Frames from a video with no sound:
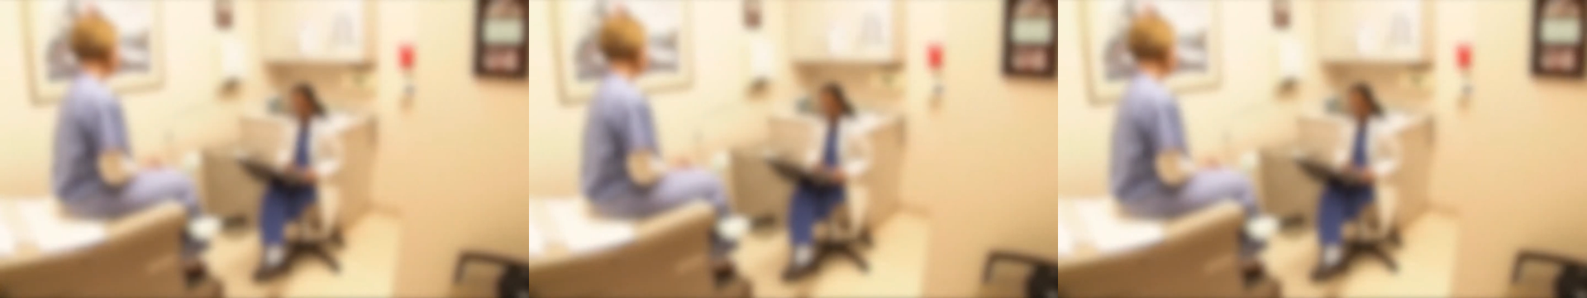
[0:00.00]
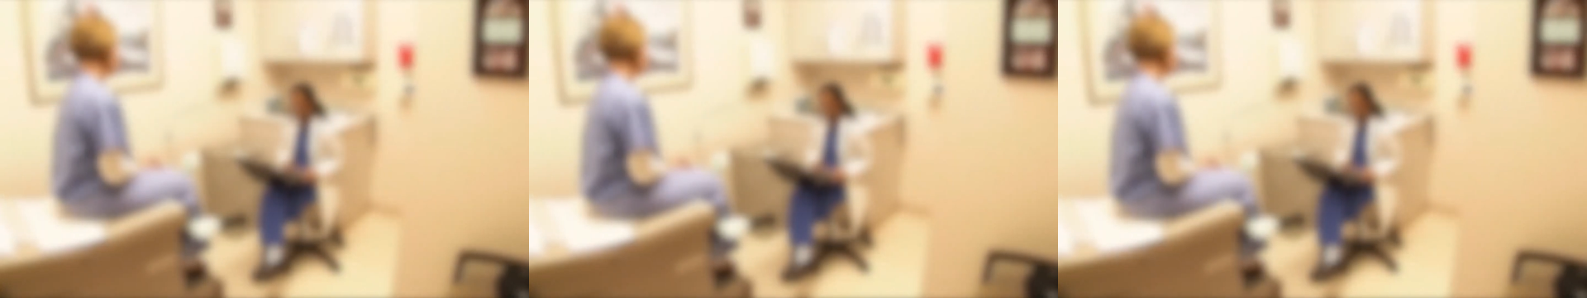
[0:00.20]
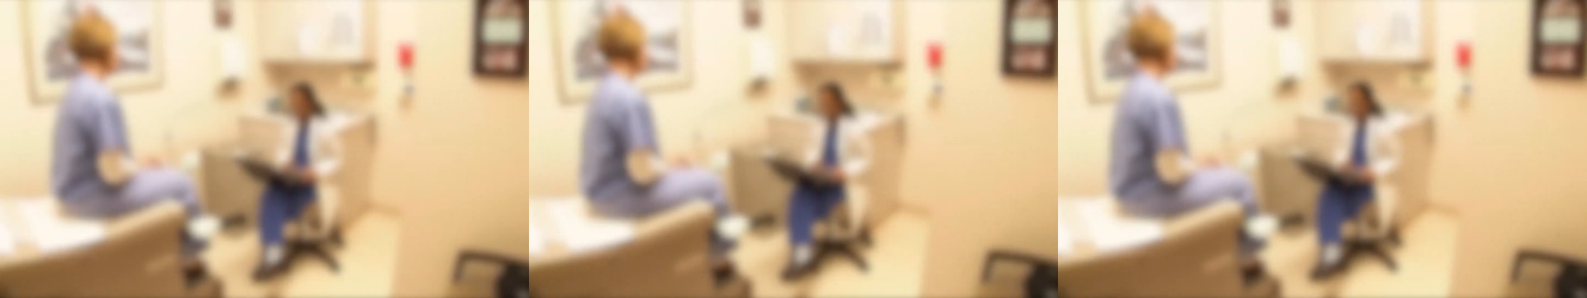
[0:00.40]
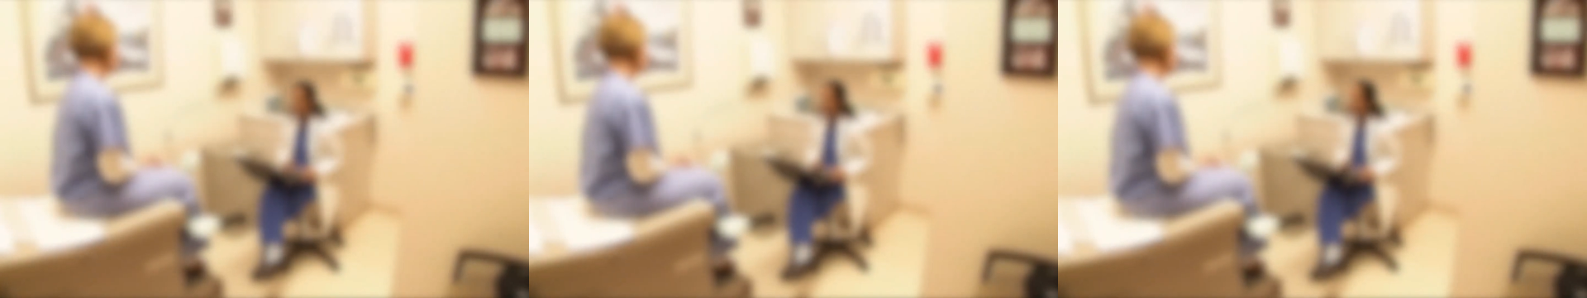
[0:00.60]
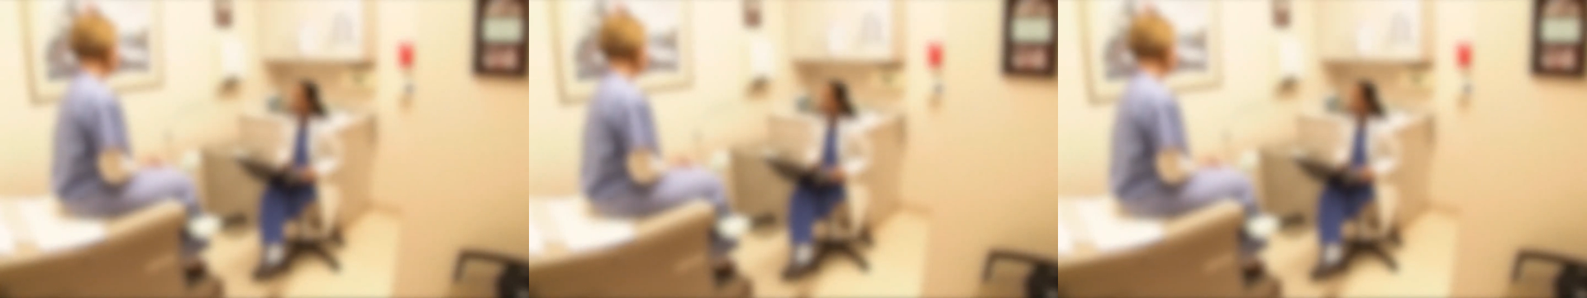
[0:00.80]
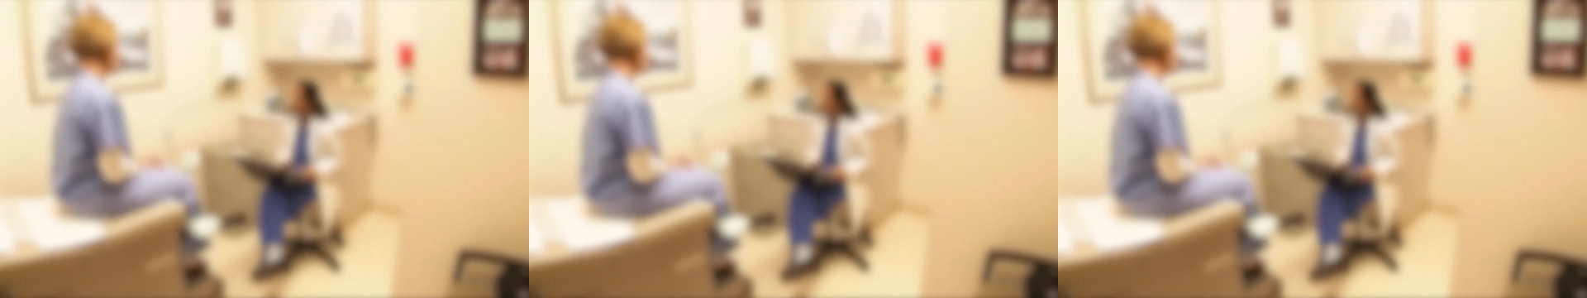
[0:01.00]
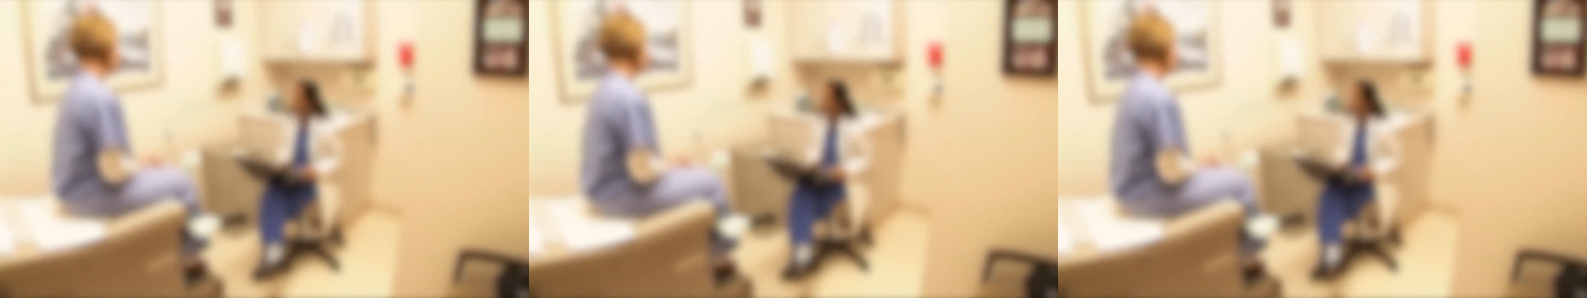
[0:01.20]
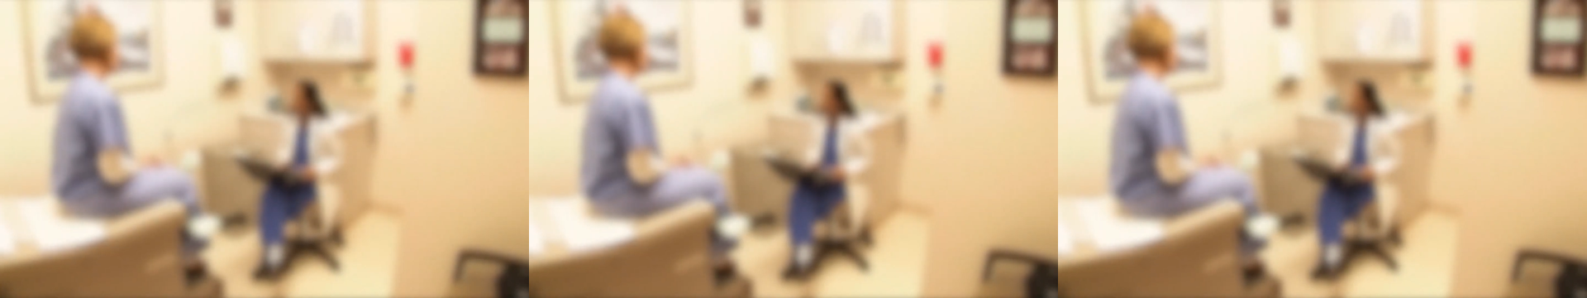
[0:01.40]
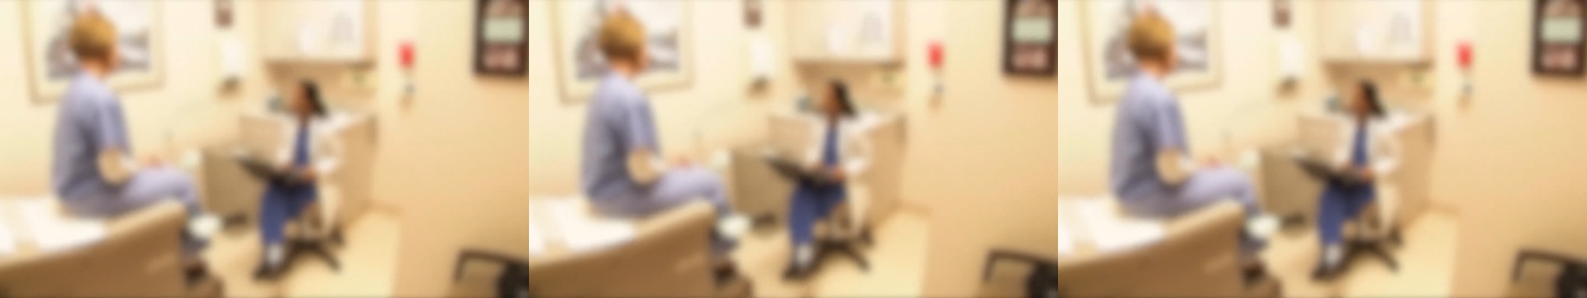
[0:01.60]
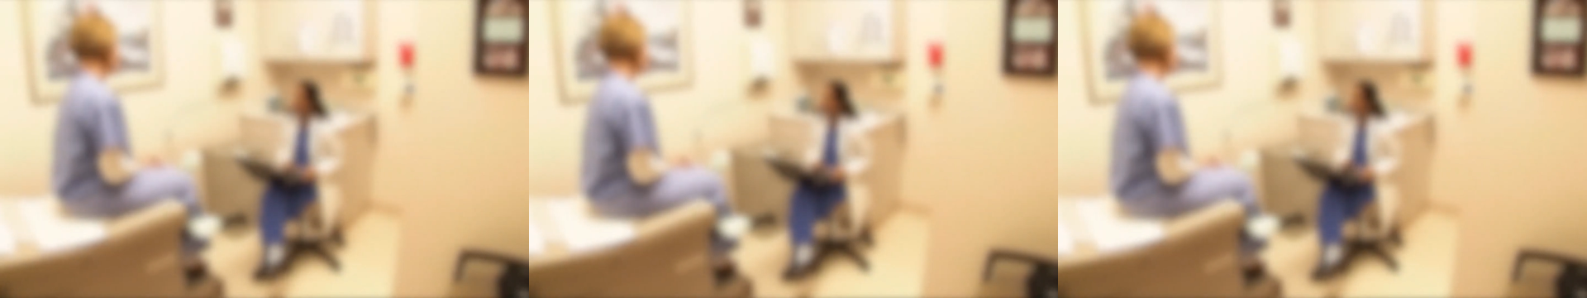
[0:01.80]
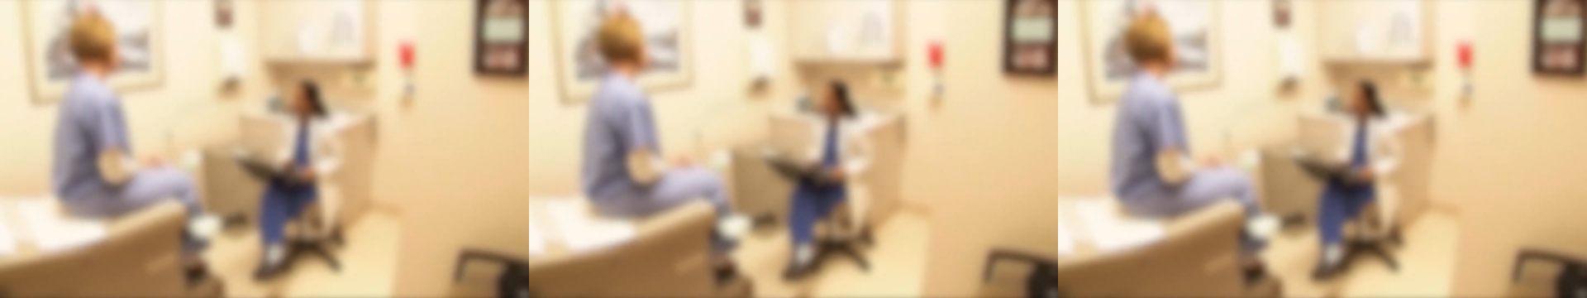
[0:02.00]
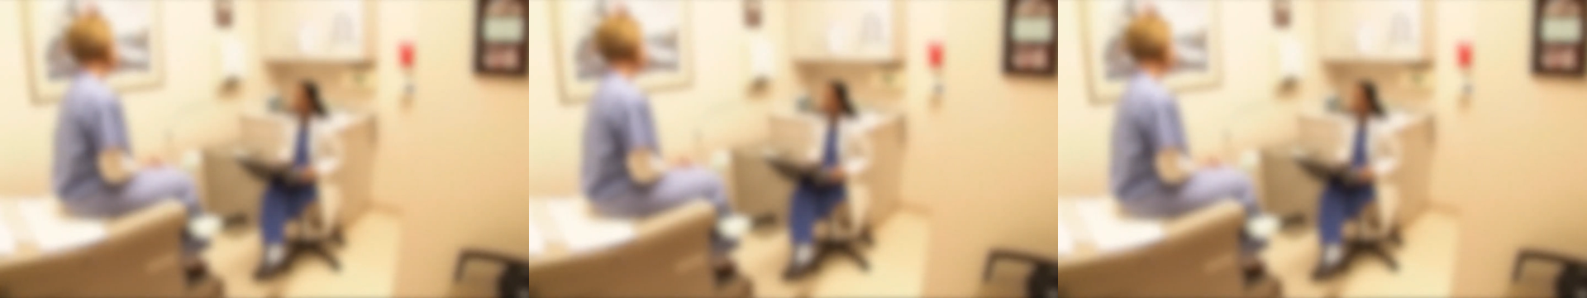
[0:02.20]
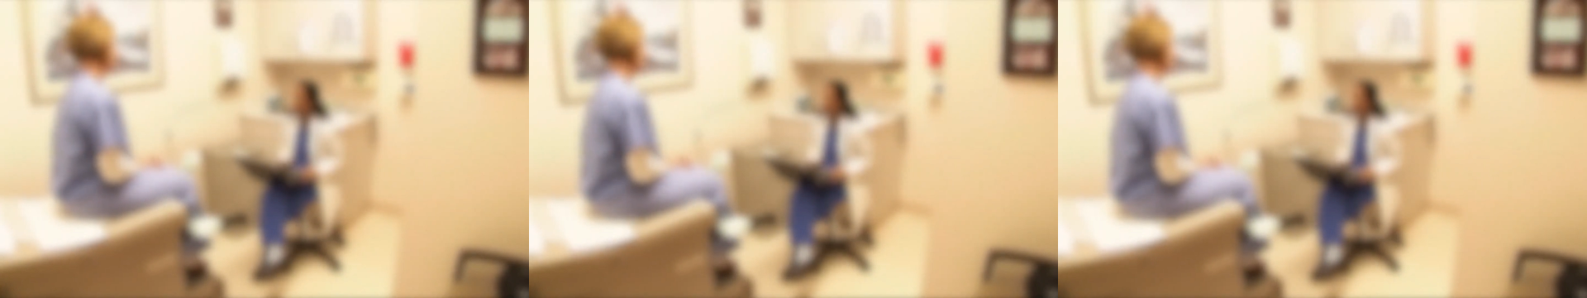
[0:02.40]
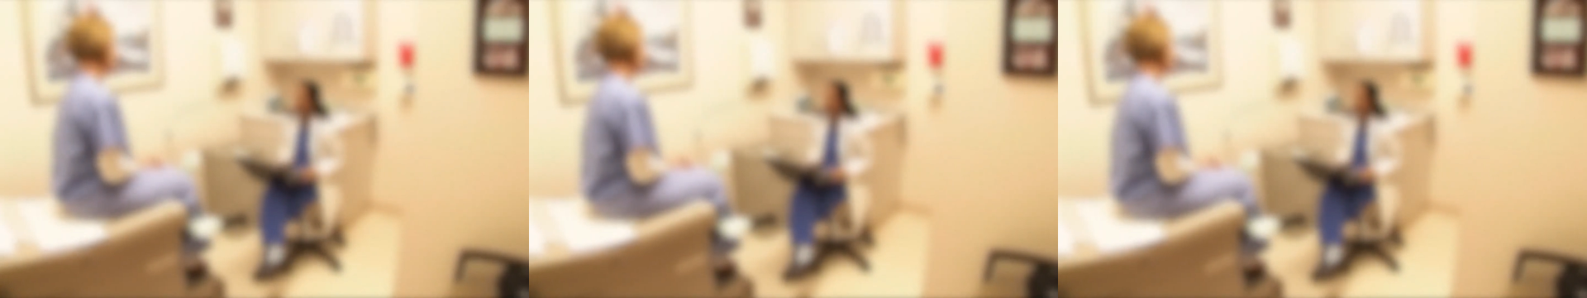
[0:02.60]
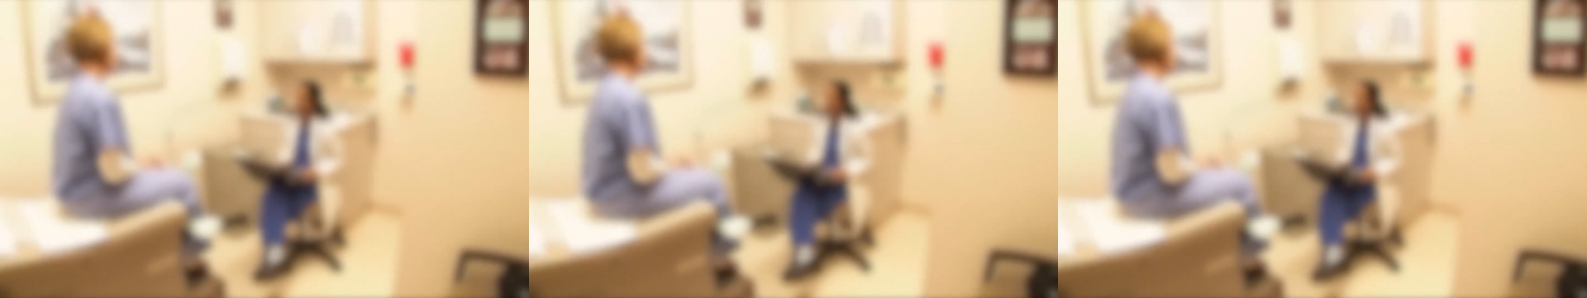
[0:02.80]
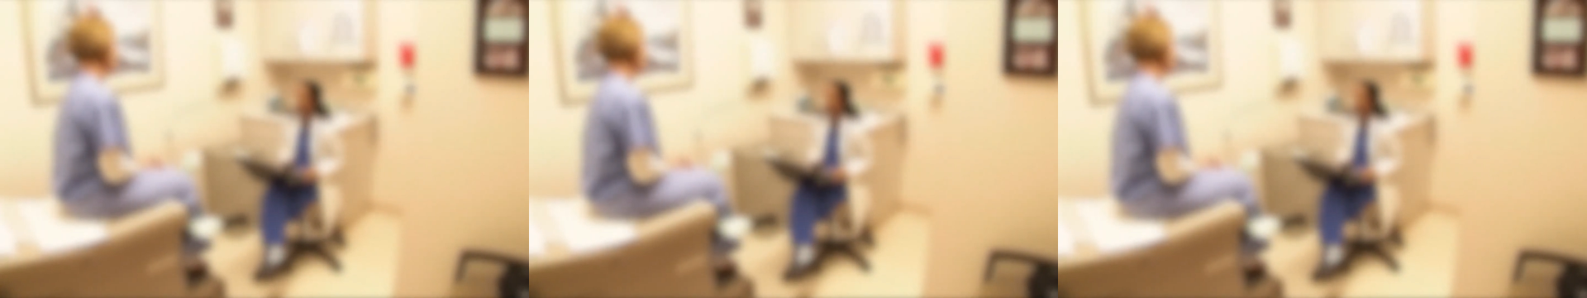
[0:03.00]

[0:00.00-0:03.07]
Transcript: Nobody's mouth can be seen.